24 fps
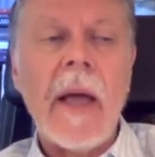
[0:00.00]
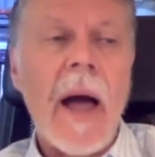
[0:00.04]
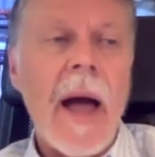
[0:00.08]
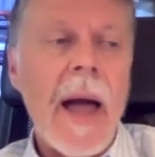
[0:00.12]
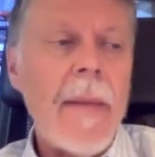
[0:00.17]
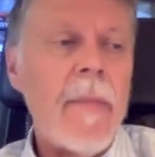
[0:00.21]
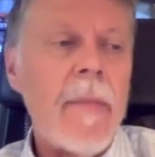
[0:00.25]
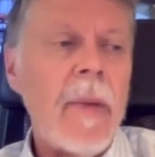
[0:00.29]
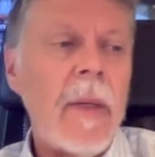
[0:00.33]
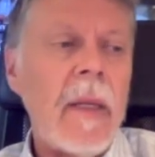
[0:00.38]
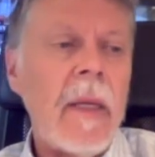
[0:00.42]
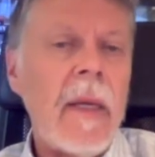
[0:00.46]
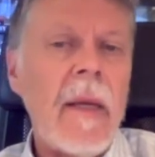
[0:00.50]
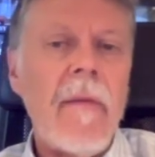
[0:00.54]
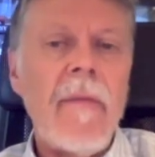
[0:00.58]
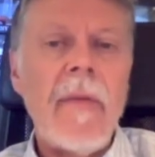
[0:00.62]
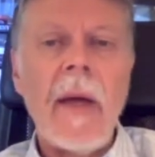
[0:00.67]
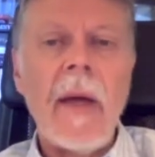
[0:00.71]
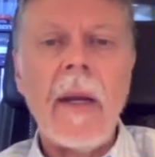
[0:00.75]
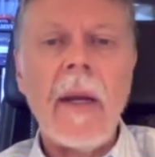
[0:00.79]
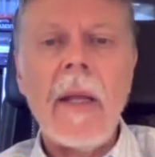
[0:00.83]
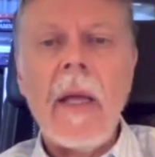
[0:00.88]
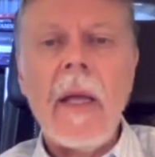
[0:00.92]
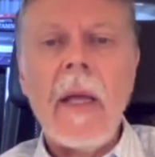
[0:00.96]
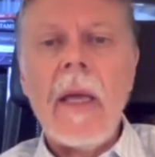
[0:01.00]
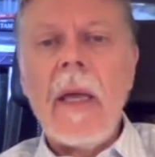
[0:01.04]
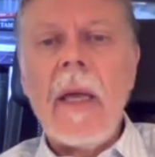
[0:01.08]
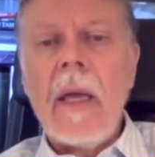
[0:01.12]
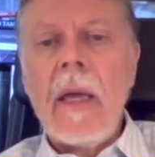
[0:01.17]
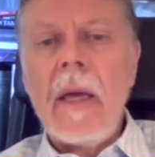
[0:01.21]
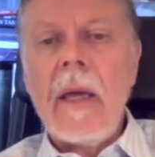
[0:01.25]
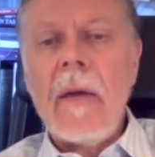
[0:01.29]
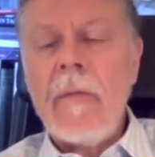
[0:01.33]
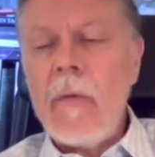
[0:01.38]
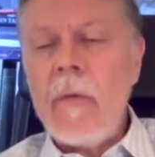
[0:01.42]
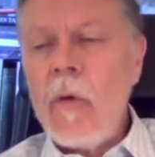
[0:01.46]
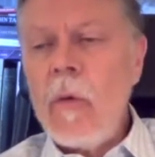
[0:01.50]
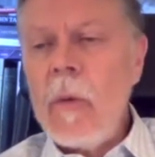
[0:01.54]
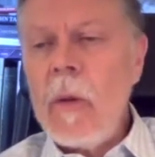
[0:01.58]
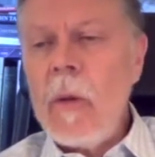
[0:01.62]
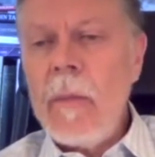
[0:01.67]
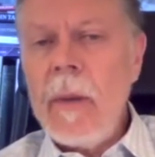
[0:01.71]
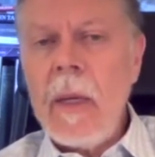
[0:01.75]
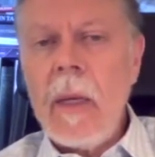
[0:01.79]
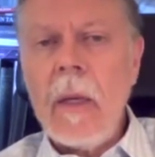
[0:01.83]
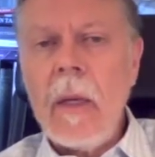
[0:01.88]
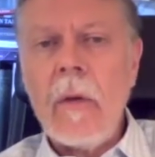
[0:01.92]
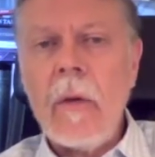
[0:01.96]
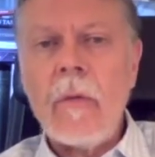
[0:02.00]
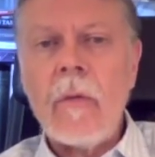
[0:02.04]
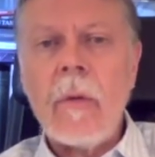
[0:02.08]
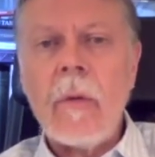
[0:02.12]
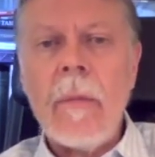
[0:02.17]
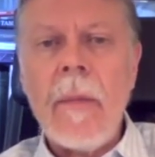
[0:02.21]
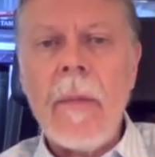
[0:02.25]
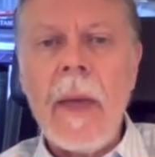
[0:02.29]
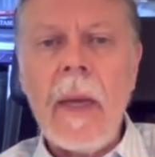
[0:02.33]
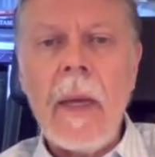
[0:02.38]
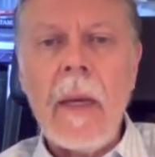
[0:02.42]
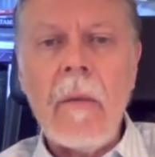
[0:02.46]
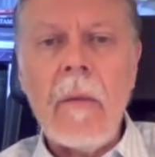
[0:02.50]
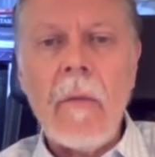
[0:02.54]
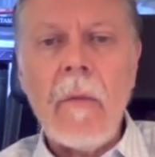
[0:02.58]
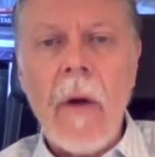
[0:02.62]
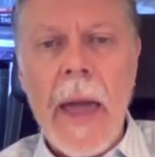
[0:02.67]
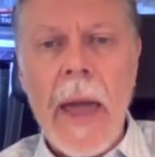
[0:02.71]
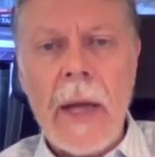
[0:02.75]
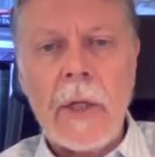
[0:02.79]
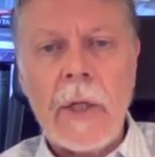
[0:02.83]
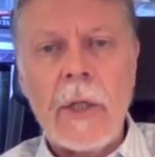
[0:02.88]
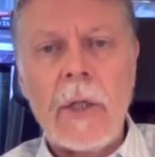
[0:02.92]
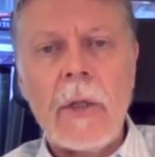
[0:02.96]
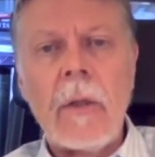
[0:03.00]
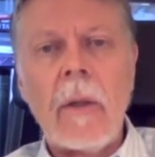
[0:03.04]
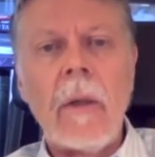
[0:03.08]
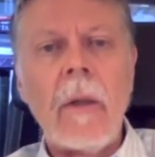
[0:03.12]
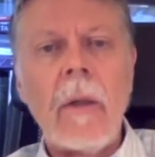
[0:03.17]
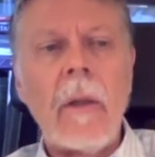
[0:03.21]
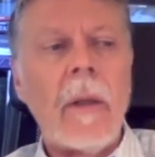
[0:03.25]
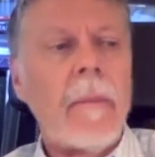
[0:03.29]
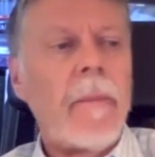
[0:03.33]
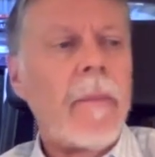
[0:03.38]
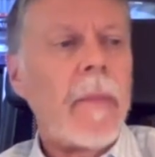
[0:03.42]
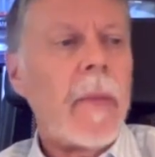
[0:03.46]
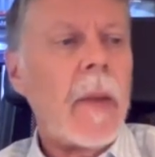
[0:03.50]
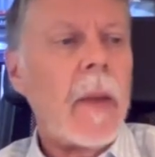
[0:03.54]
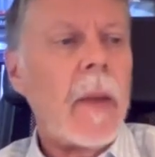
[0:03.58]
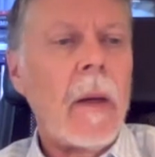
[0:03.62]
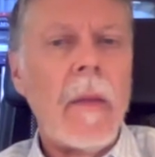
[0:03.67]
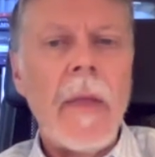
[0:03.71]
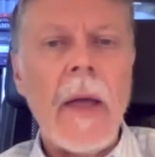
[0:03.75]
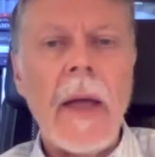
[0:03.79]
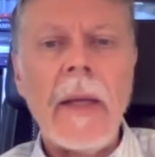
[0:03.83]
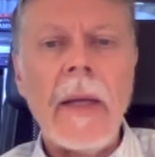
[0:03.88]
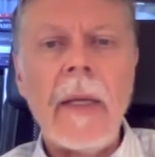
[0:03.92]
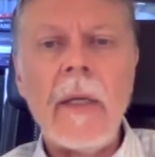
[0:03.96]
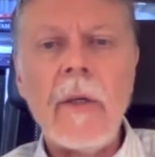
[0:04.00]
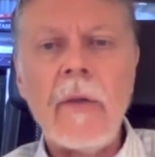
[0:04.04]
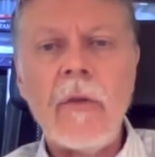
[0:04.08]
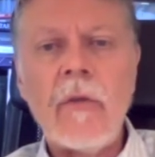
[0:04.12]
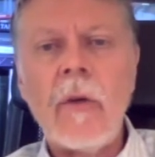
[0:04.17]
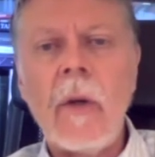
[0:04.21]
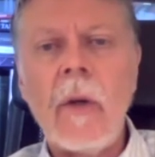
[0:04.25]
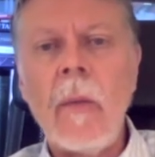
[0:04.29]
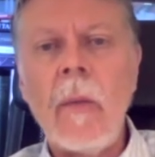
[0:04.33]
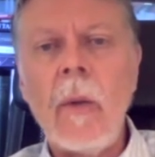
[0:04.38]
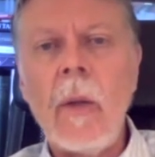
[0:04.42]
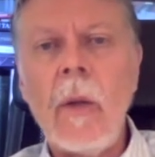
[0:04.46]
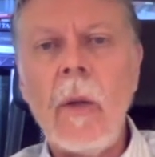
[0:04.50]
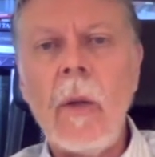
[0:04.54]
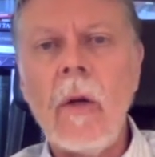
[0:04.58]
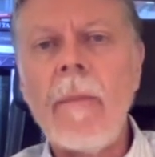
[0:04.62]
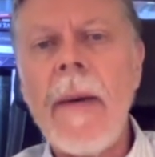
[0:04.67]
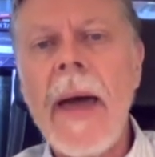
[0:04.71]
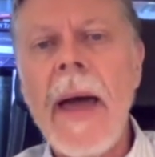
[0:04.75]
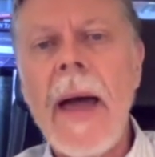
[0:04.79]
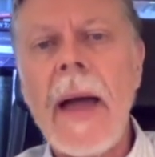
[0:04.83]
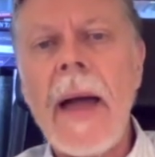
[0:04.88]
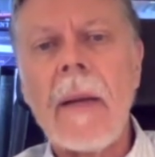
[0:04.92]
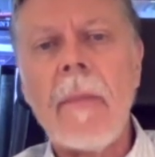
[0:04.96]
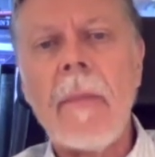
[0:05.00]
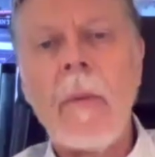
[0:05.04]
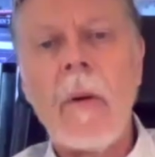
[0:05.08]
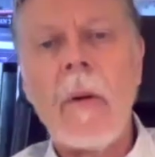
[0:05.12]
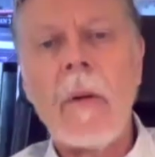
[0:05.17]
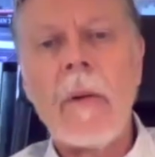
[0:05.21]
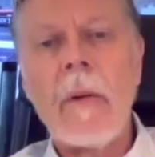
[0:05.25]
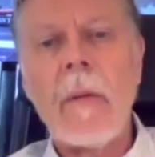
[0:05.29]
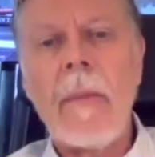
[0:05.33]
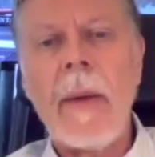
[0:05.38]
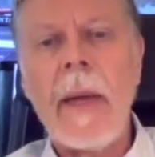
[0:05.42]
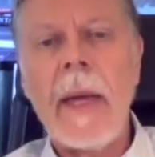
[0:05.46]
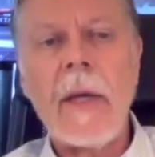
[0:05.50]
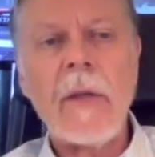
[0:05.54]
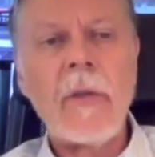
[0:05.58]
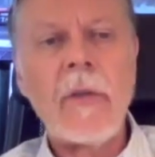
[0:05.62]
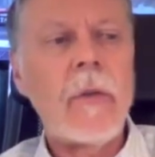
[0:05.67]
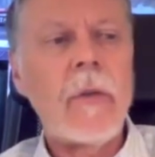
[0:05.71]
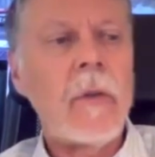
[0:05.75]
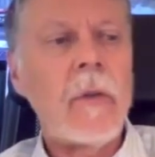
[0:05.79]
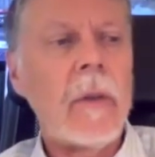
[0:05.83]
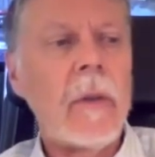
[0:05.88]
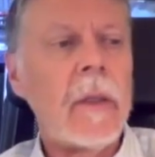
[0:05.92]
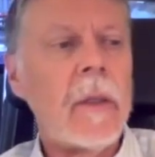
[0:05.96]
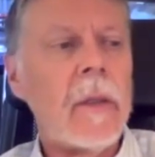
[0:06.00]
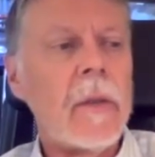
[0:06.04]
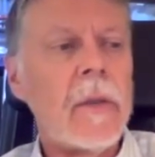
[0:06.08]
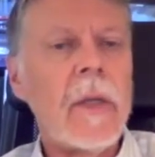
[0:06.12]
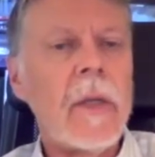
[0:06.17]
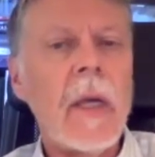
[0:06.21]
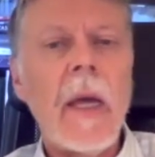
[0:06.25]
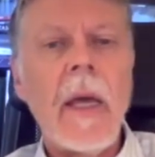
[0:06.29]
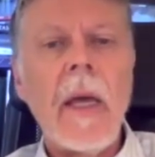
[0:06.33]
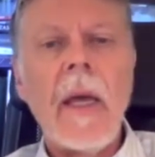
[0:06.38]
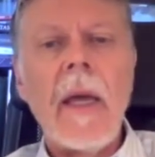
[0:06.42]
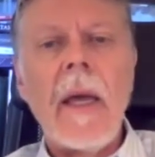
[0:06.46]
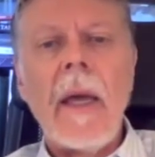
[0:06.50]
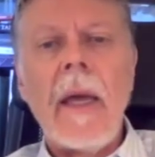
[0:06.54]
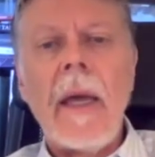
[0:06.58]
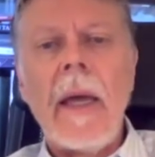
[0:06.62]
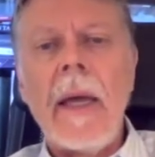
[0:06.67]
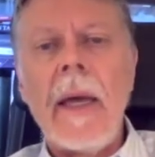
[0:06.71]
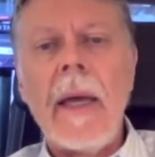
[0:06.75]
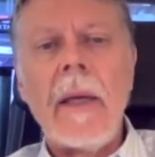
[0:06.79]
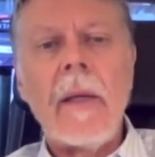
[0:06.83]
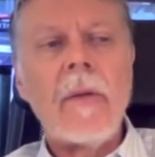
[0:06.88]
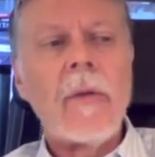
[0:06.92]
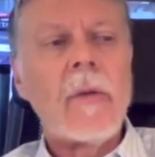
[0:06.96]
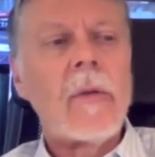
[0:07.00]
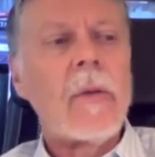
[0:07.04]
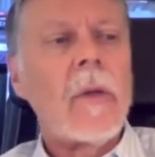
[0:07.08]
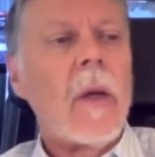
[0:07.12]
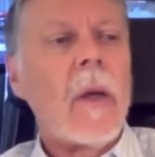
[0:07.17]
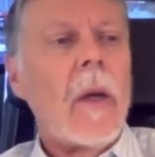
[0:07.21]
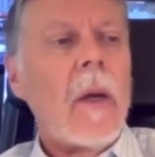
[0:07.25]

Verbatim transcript: I believe that if human beings remain rational, that history will look back upon the past 2 years as